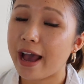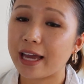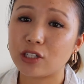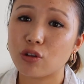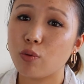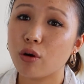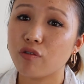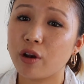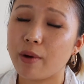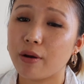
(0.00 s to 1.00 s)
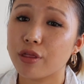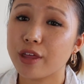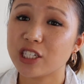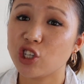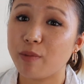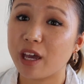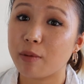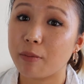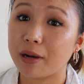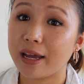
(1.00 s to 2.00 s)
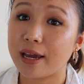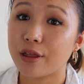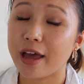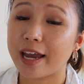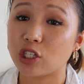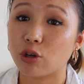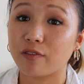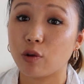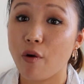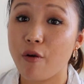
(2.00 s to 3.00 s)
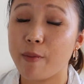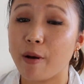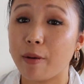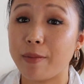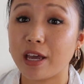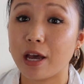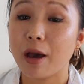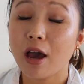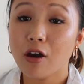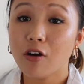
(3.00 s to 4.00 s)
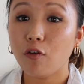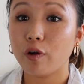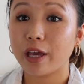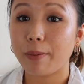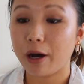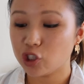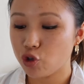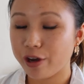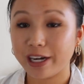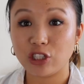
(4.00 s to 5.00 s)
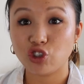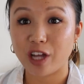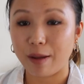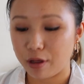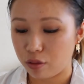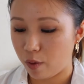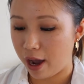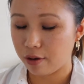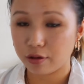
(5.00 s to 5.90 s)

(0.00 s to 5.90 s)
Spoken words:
and it just works really well in setting your makeup in place, and I don't have to worry about my makeup falling apart during lunchtime as well.